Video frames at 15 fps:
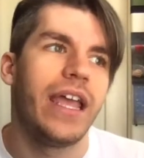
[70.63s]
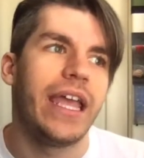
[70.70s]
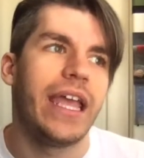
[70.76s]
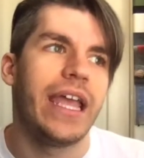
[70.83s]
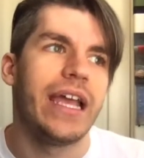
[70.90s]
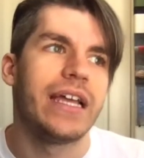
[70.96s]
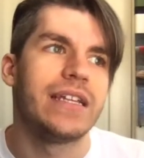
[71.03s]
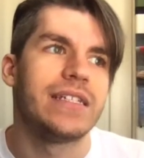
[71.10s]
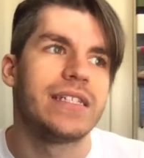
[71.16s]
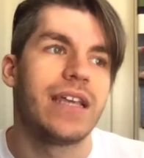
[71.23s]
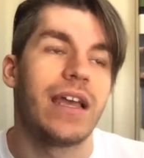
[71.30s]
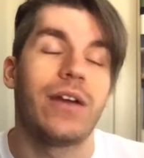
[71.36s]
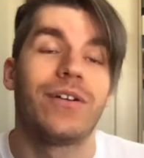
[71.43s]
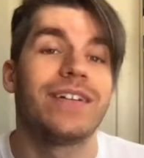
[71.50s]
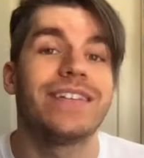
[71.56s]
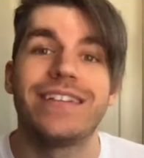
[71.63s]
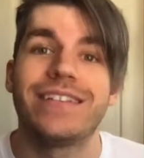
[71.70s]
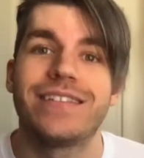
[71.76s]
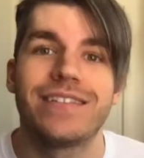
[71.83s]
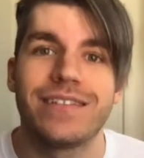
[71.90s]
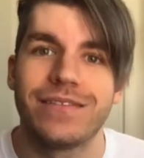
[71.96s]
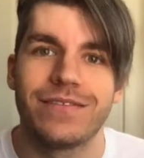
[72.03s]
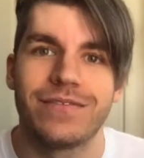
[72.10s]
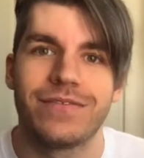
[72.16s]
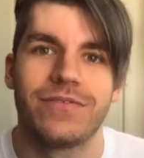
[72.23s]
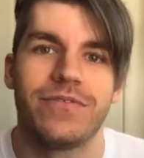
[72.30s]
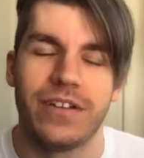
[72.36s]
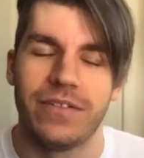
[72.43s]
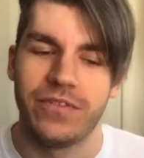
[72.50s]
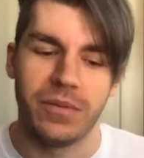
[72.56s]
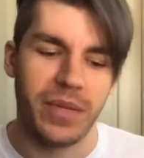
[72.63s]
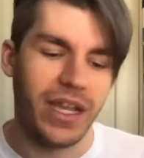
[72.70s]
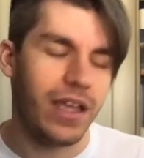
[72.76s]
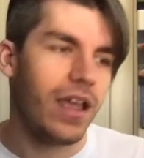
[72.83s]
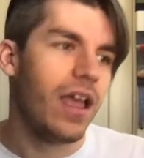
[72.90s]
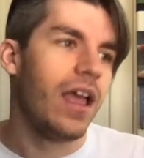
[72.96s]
And or at least fun for me.